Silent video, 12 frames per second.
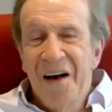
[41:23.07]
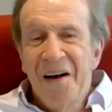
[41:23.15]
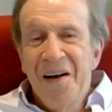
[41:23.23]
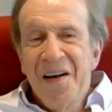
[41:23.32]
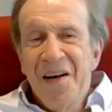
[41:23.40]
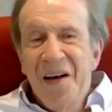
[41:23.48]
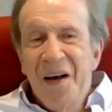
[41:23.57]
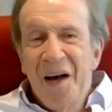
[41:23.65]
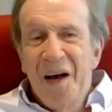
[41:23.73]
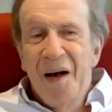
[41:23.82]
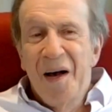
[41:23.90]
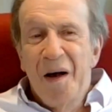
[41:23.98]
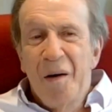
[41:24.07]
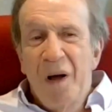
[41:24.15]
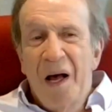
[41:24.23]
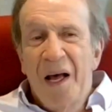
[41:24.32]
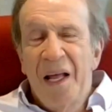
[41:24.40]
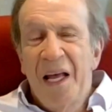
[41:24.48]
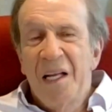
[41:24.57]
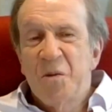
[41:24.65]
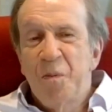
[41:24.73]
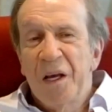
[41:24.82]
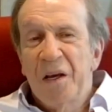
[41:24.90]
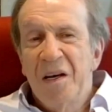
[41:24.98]
Yeah.
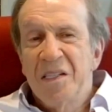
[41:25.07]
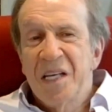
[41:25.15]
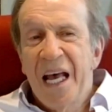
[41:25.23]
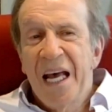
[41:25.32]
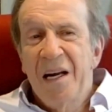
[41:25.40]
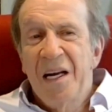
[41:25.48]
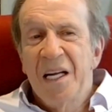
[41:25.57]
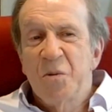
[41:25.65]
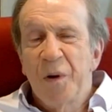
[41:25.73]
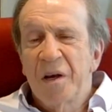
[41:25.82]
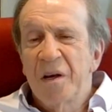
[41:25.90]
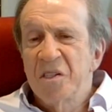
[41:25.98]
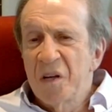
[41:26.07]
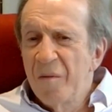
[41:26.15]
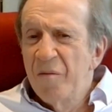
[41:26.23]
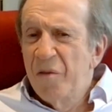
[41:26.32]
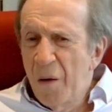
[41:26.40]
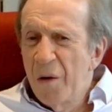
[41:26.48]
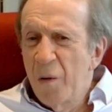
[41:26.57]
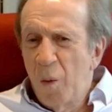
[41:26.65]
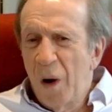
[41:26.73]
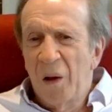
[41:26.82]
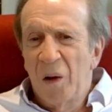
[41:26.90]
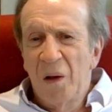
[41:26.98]
It's because Ed, it's because I'm
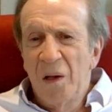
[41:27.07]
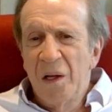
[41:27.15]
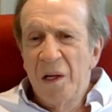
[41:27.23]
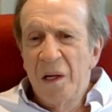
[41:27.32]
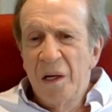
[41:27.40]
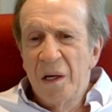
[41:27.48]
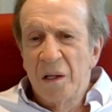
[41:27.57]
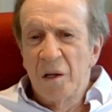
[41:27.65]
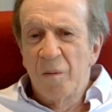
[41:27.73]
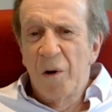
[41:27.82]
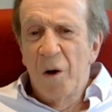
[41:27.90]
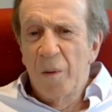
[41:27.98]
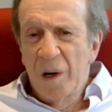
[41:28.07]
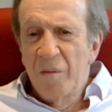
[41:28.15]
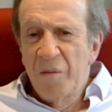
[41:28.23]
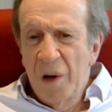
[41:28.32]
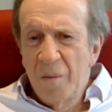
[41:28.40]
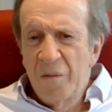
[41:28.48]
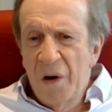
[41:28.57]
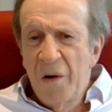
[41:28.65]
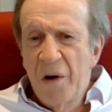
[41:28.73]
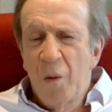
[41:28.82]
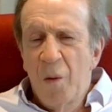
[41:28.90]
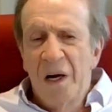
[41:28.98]
very well at the moment.
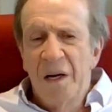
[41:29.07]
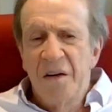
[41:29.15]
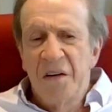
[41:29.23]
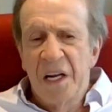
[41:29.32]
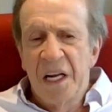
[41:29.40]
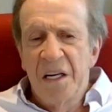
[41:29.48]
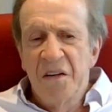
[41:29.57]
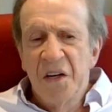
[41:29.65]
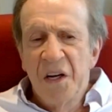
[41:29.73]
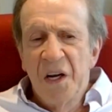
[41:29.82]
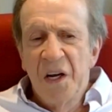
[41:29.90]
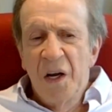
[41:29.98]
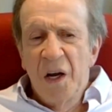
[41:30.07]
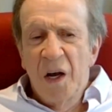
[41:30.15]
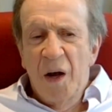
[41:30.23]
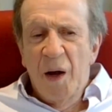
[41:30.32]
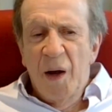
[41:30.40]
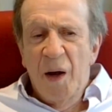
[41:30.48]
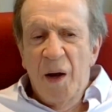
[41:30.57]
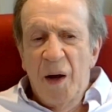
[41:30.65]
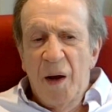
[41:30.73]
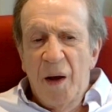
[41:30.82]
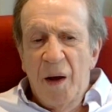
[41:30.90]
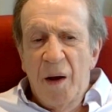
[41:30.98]
I'm very well indeed.
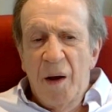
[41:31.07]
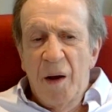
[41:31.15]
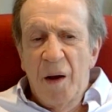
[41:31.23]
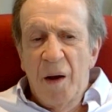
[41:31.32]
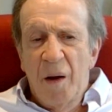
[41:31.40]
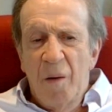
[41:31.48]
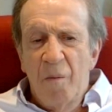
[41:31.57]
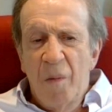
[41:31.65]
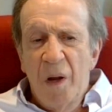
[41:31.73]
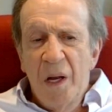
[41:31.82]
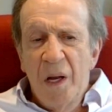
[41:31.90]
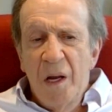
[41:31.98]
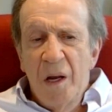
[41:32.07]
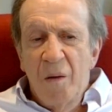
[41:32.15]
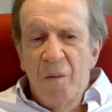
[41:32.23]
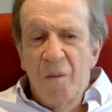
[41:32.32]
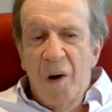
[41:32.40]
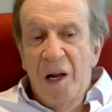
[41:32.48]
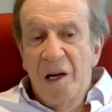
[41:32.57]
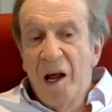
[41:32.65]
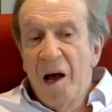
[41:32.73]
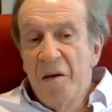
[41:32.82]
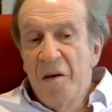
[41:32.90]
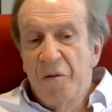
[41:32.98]
Um,
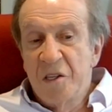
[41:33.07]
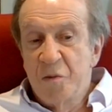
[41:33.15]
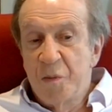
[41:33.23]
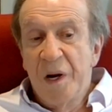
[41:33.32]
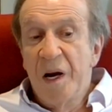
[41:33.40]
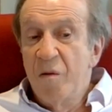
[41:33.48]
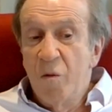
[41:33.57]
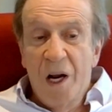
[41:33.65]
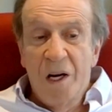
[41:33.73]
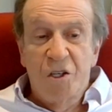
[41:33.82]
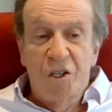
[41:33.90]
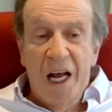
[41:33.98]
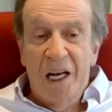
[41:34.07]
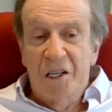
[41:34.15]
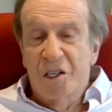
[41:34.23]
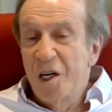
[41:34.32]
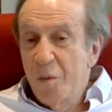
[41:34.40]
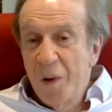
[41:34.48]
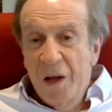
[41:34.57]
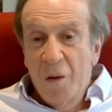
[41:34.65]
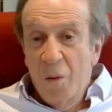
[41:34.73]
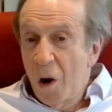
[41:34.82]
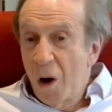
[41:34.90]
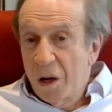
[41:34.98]
my life has been enriched actually
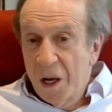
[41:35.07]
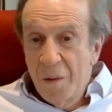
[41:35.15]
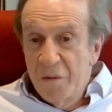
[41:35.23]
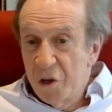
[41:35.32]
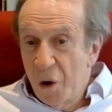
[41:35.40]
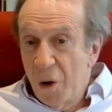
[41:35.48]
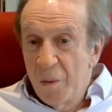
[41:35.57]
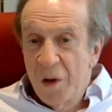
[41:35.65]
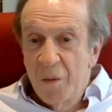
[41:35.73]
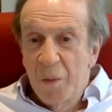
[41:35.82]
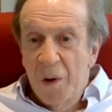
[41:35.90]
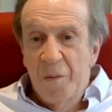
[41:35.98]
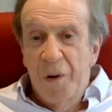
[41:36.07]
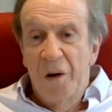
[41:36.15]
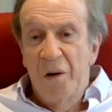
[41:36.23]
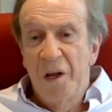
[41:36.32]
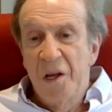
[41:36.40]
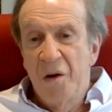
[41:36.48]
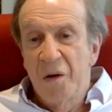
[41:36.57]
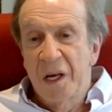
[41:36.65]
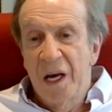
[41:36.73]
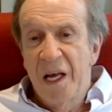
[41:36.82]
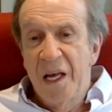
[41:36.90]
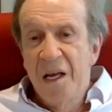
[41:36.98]
by the work I'm doing with Bipolar
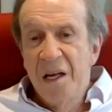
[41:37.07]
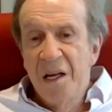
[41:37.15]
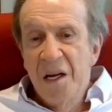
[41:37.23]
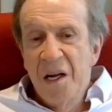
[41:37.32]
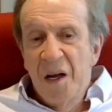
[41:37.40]
UK,